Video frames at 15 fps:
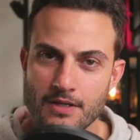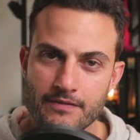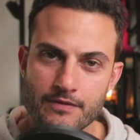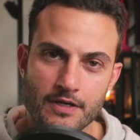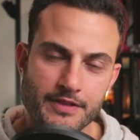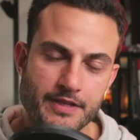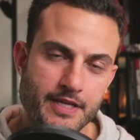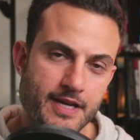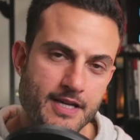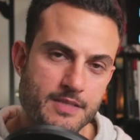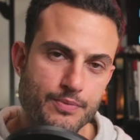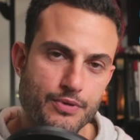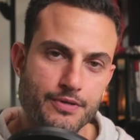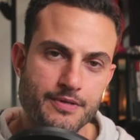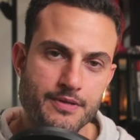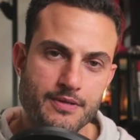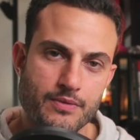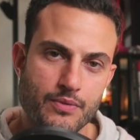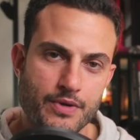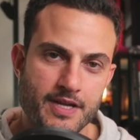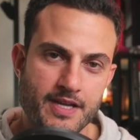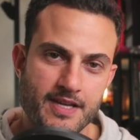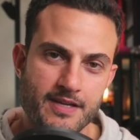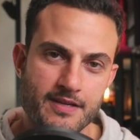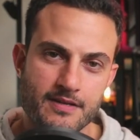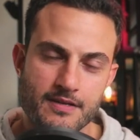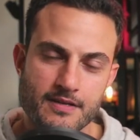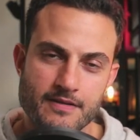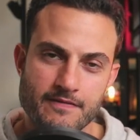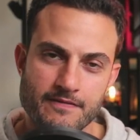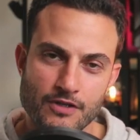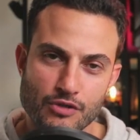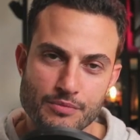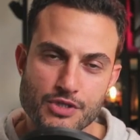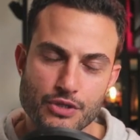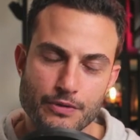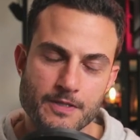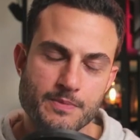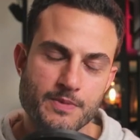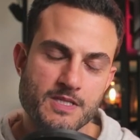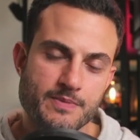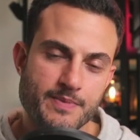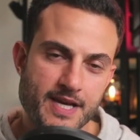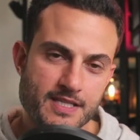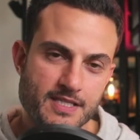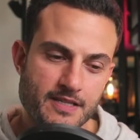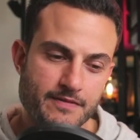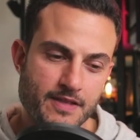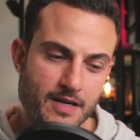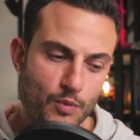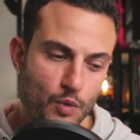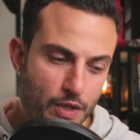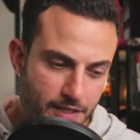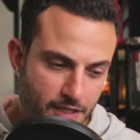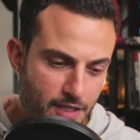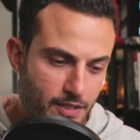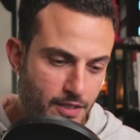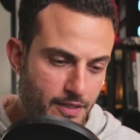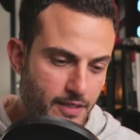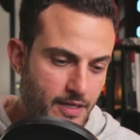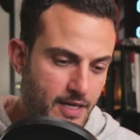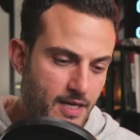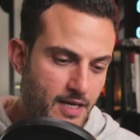I've got the X-Pro 3 film shooter's perspective that I'm working on.